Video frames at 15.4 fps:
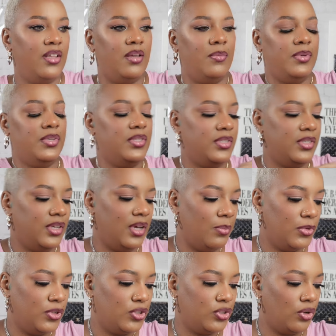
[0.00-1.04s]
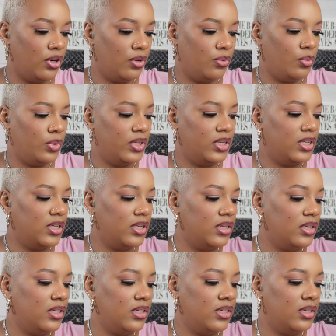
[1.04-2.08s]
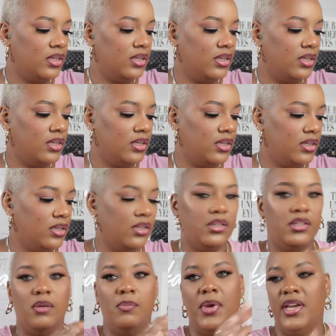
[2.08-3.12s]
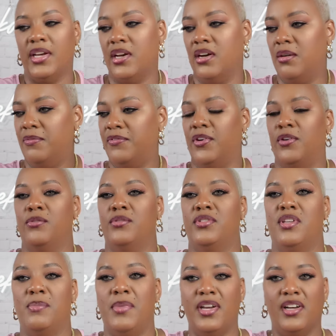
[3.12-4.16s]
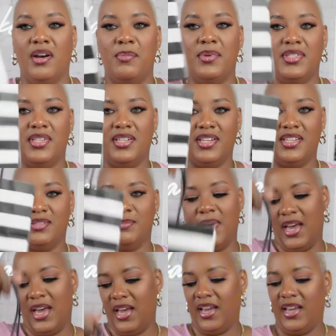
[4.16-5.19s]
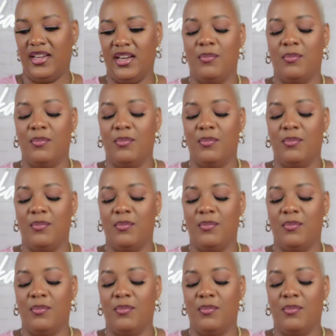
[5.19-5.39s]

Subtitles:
Let me see. I'm going to start with the makeup first. The makeup is in this bag.